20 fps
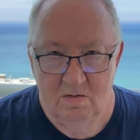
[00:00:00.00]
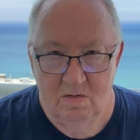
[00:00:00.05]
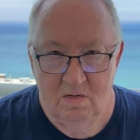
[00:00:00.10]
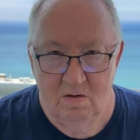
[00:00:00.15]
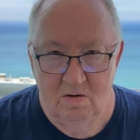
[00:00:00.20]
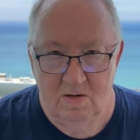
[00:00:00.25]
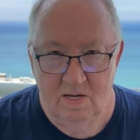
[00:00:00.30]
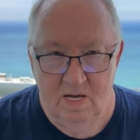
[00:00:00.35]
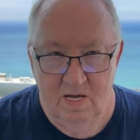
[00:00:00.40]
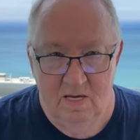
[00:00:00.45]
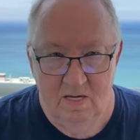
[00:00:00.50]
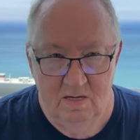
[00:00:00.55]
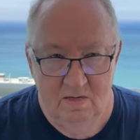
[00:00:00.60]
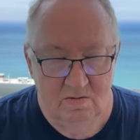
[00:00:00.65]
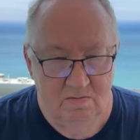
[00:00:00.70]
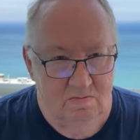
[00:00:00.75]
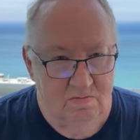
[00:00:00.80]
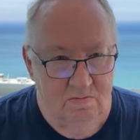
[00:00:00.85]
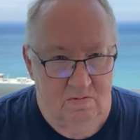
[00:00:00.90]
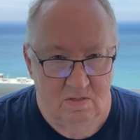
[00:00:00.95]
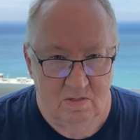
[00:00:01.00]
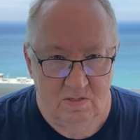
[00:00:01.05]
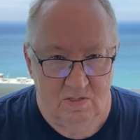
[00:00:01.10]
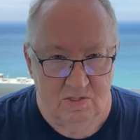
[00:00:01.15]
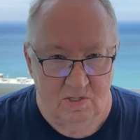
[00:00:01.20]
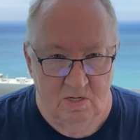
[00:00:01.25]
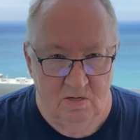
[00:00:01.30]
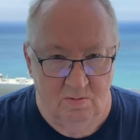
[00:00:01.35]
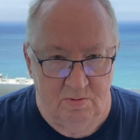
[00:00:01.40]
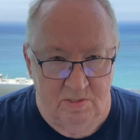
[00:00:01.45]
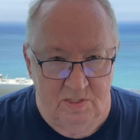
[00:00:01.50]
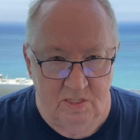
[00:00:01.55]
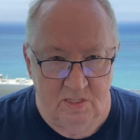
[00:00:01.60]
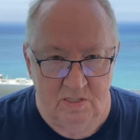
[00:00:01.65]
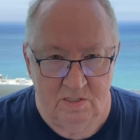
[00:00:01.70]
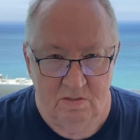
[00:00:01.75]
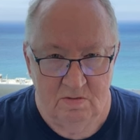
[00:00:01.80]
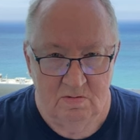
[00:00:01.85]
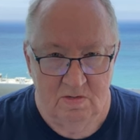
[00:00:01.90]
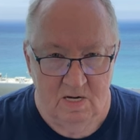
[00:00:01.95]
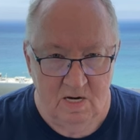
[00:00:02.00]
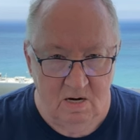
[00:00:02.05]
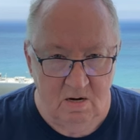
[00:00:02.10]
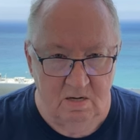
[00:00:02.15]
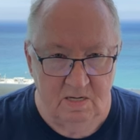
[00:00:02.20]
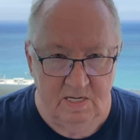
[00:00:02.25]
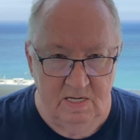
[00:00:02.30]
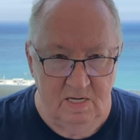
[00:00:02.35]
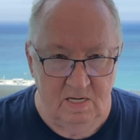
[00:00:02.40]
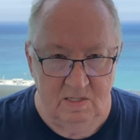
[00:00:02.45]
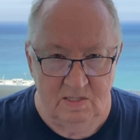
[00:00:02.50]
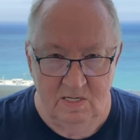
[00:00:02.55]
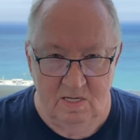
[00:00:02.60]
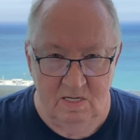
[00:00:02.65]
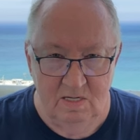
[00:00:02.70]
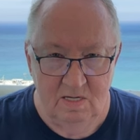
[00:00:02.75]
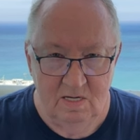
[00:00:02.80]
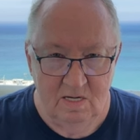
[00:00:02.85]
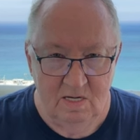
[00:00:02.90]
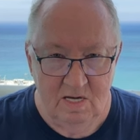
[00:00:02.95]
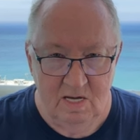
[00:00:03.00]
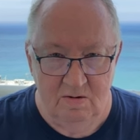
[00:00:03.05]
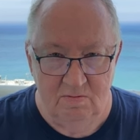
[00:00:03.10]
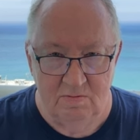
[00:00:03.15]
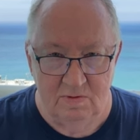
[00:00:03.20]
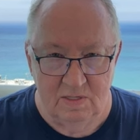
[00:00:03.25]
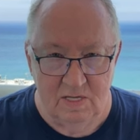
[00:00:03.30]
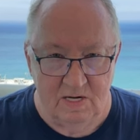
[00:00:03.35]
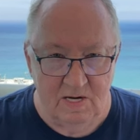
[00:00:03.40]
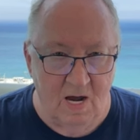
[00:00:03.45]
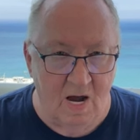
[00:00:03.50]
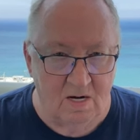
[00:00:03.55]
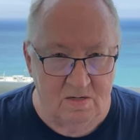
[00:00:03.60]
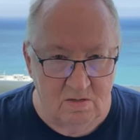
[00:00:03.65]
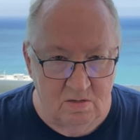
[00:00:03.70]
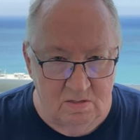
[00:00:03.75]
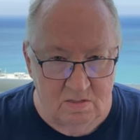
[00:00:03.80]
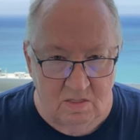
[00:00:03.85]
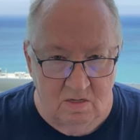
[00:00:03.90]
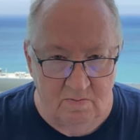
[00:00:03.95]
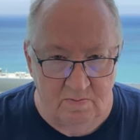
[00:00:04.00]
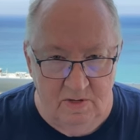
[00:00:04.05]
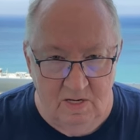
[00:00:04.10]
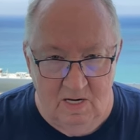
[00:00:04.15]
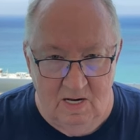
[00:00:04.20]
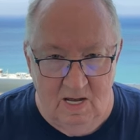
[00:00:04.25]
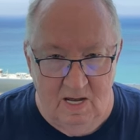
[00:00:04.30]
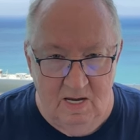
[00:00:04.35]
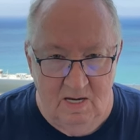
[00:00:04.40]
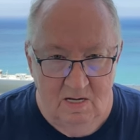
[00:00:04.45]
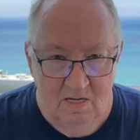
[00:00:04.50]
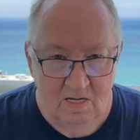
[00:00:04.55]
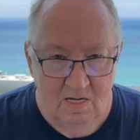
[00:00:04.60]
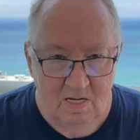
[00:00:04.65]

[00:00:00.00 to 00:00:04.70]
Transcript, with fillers: okay? Services, air conditioning, even the doctors can be late.